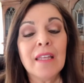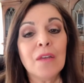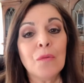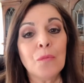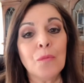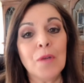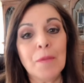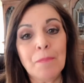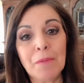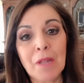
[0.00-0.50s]

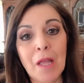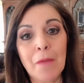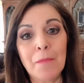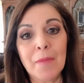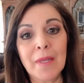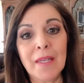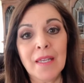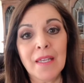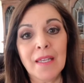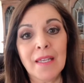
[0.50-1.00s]

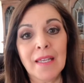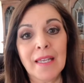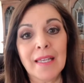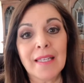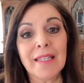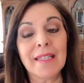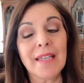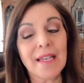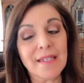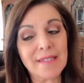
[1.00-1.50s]
Replumbing,
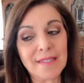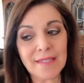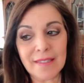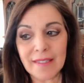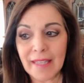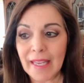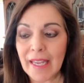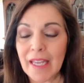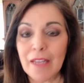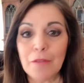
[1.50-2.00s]
yes, it
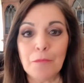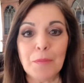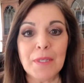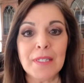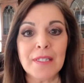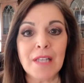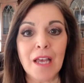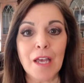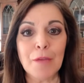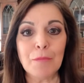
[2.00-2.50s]
can be
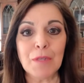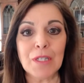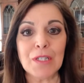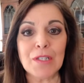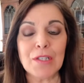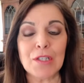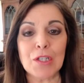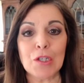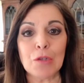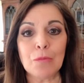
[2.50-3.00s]
time
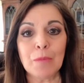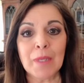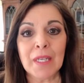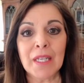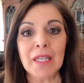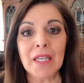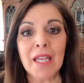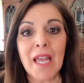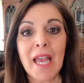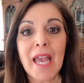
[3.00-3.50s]

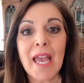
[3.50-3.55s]
consuming.